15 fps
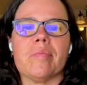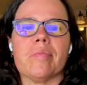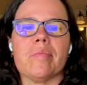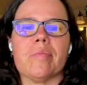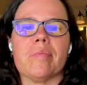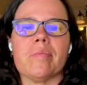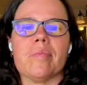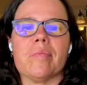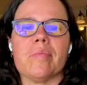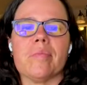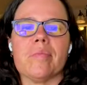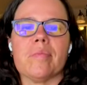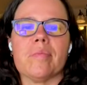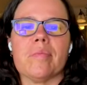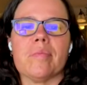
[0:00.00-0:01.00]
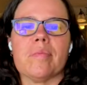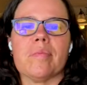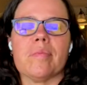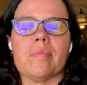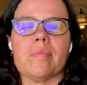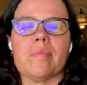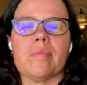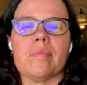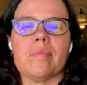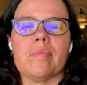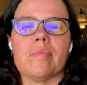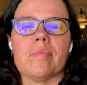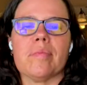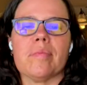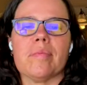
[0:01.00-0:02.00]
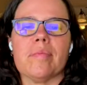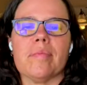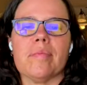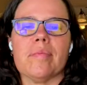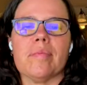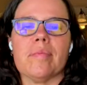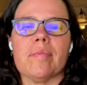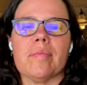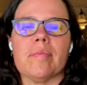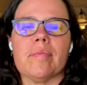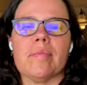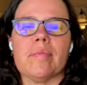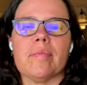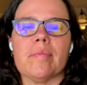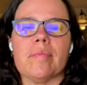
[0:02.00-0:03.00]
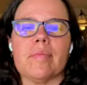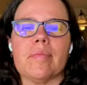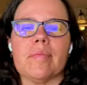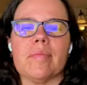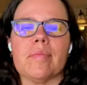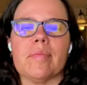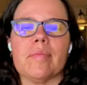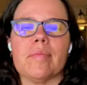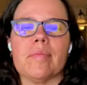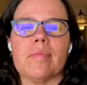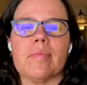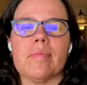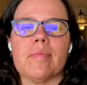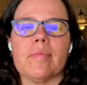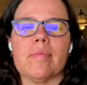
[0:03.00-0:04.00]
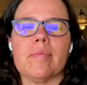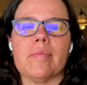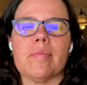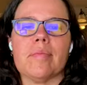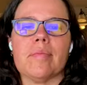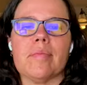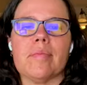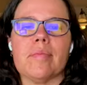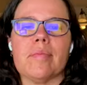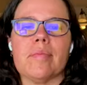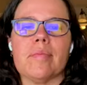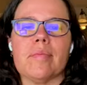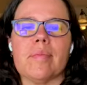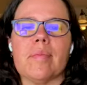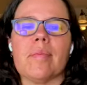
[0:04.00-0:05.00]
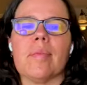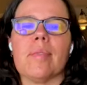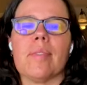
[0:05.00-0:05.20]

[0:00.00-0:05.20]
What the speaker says: (silent)